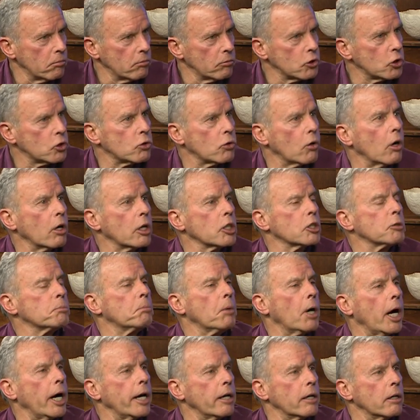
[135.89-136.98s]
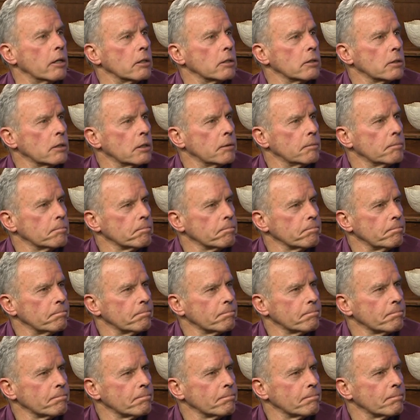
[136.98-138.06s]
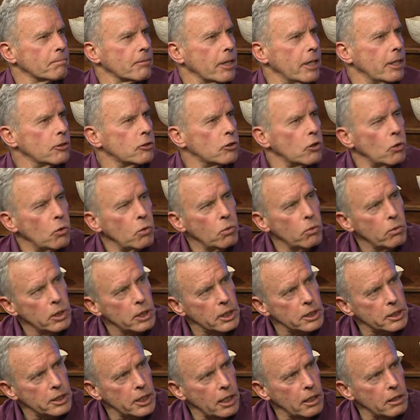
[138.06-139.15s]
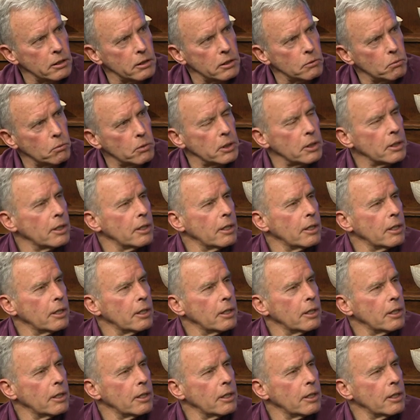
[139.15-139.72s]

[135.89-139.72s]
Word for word: strongest buyers. And so who are the sellers? Well,